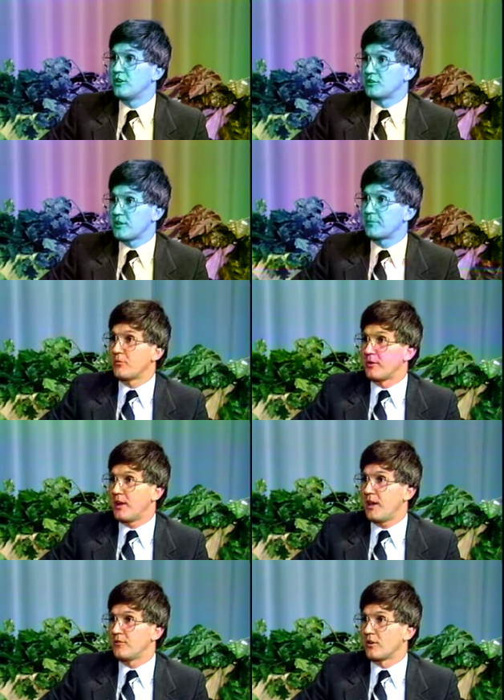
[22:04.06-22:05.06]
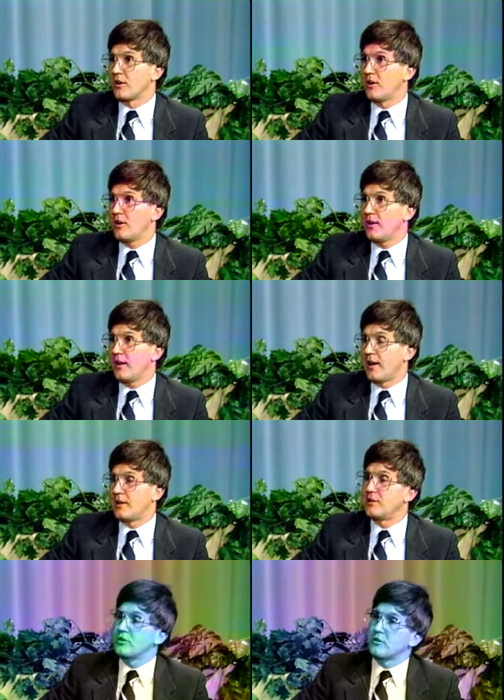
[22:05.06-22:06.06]
acceptable behavior, and
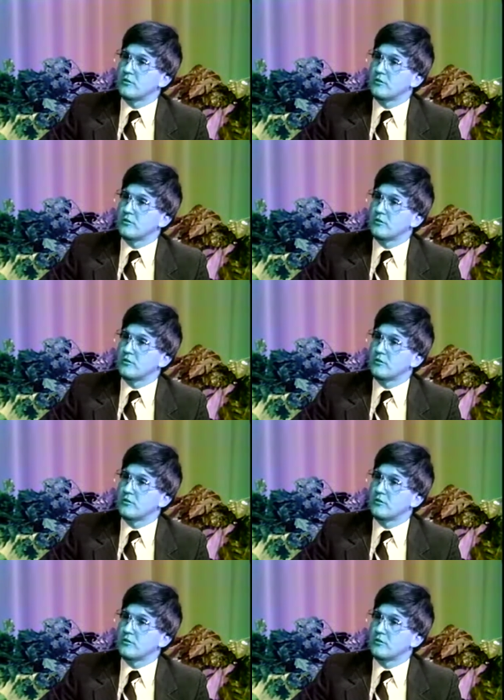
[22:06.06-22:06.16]
he could have